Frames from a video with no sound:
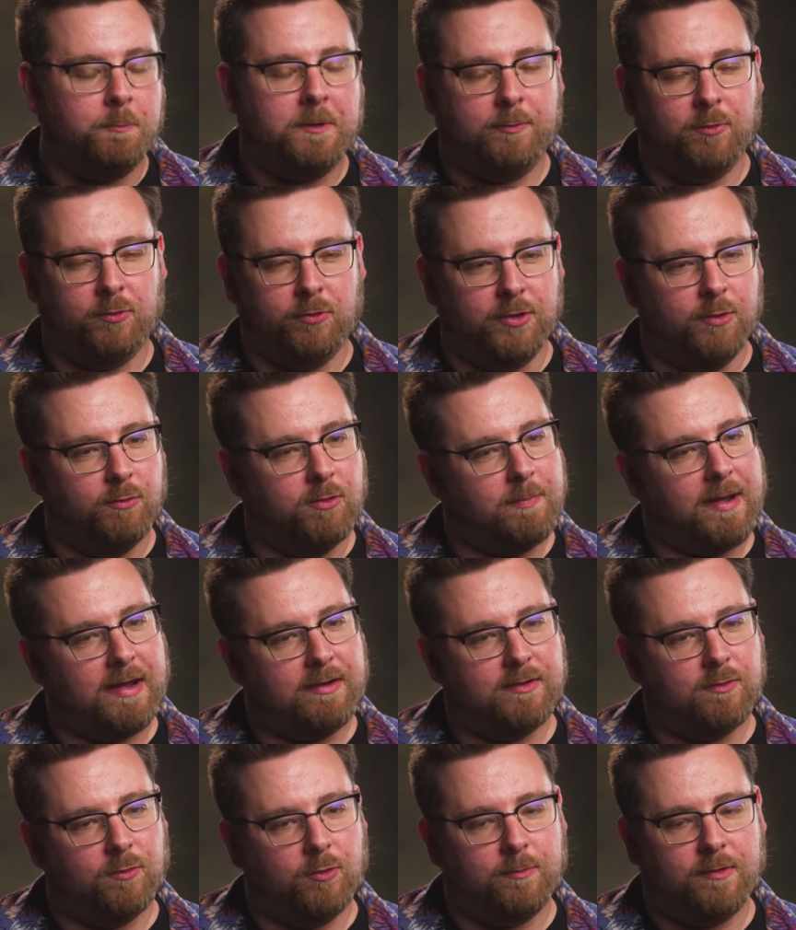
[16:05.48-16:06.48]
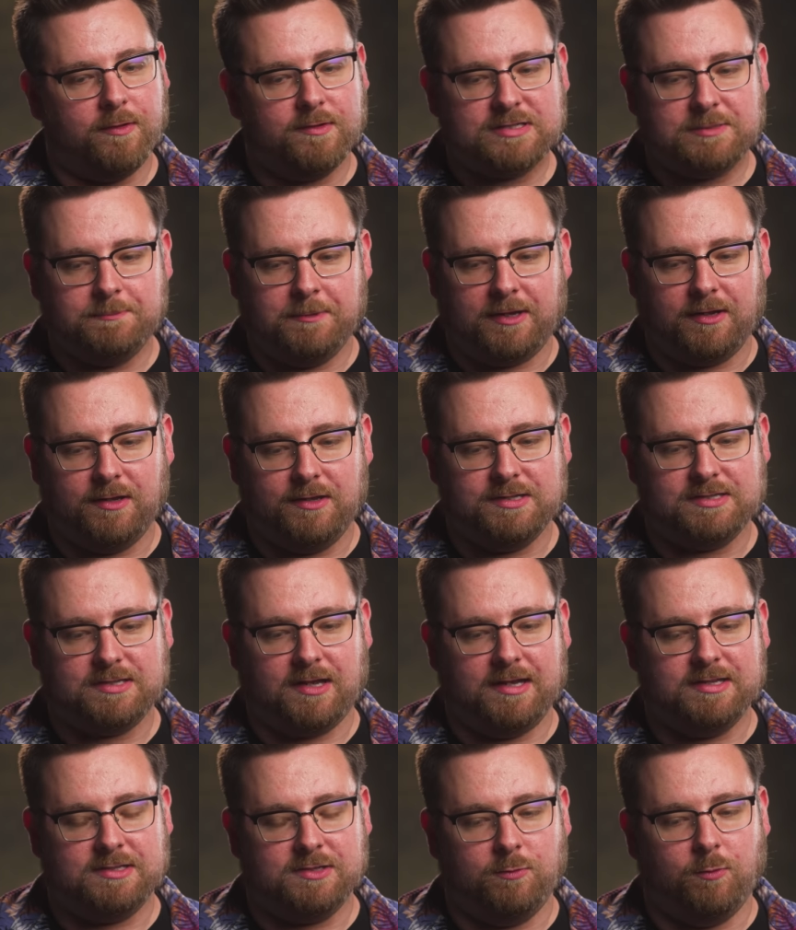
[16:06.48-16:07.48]
people knew about it almost, because
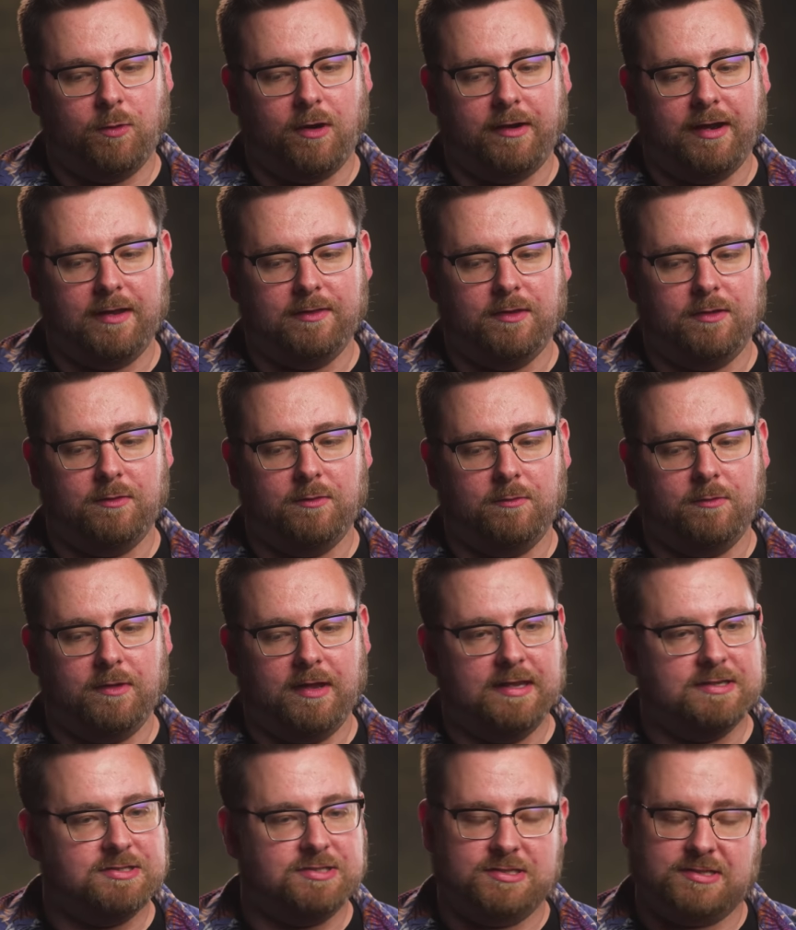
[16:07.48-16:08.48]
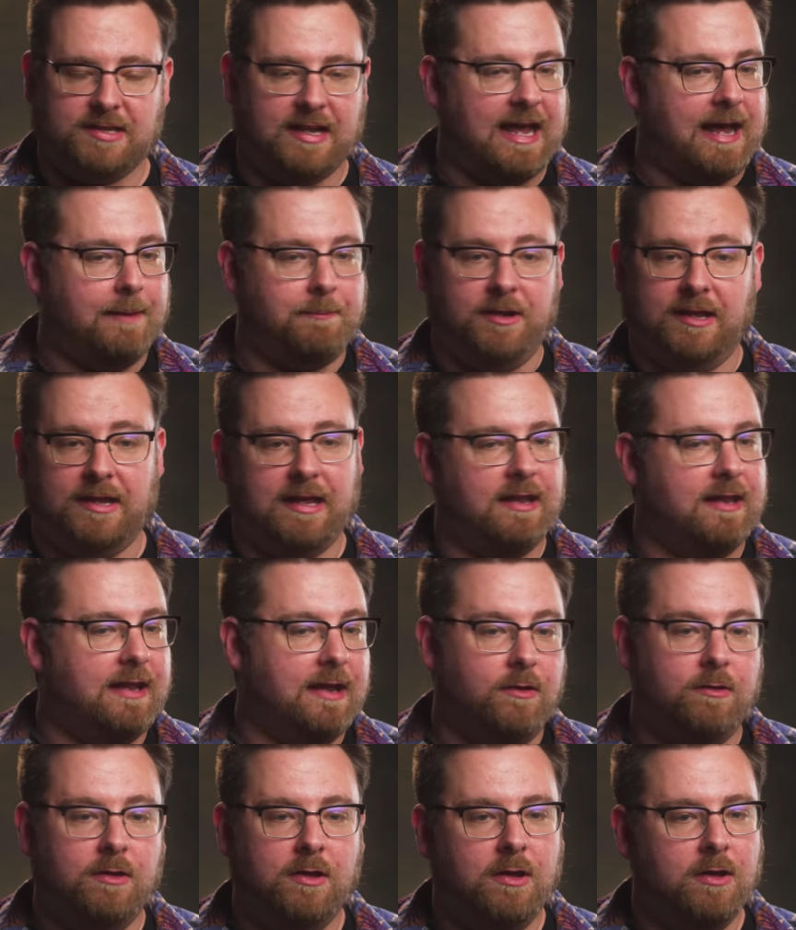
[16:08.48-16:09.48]
I do worry that it's just gonna happen again
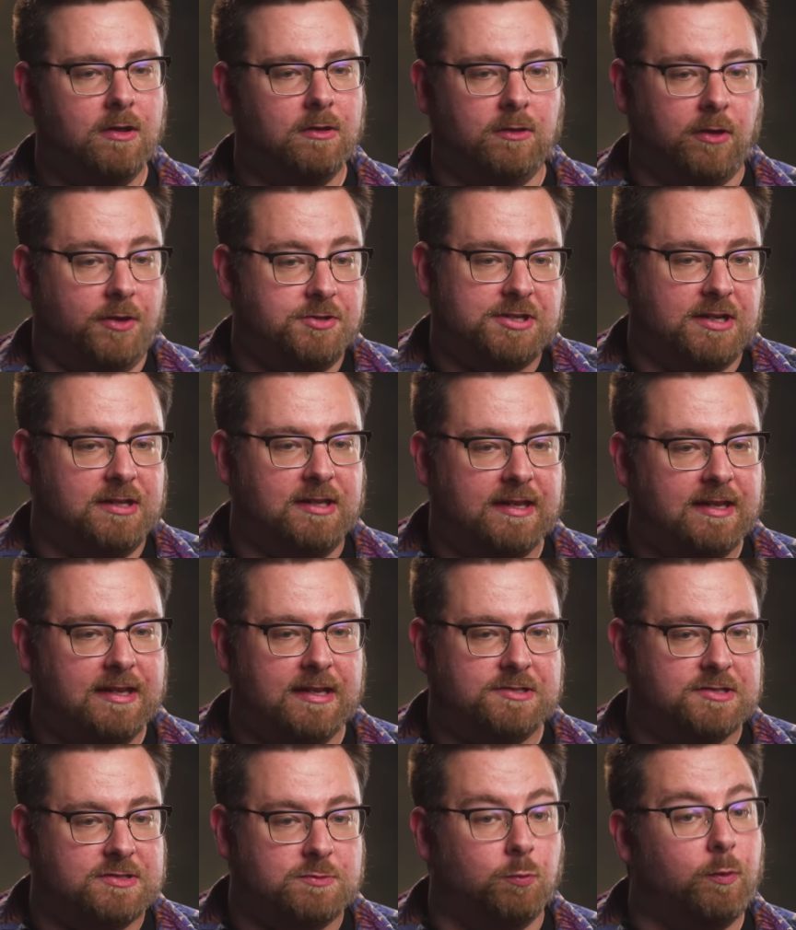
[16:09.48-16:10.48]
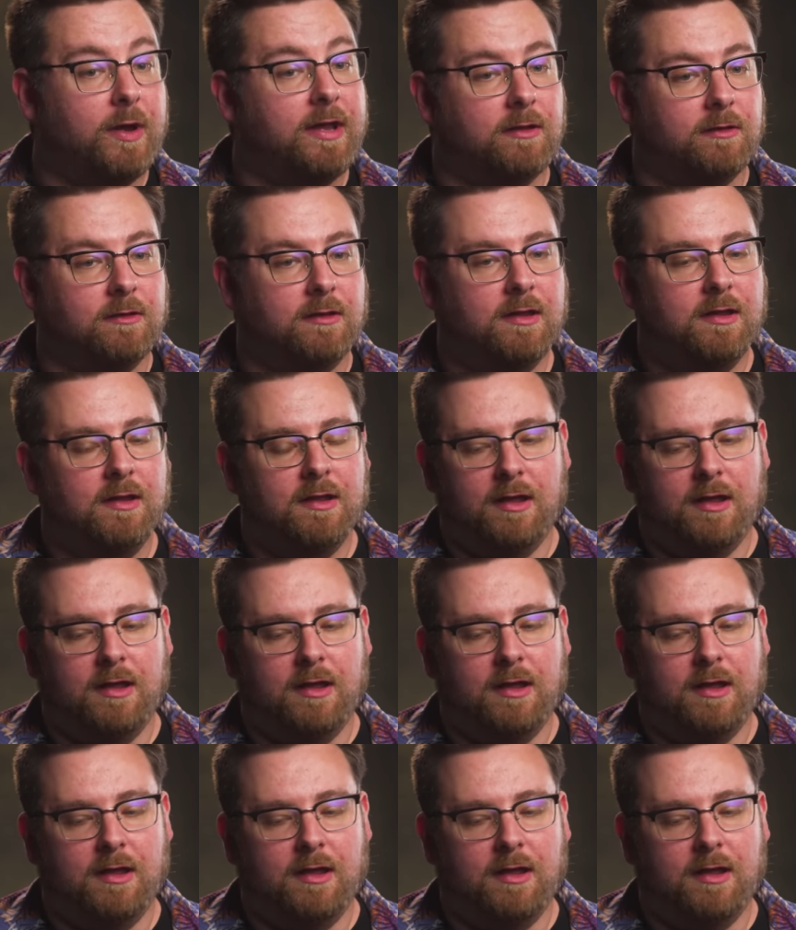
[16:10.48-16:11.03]
now. Logically, it just will.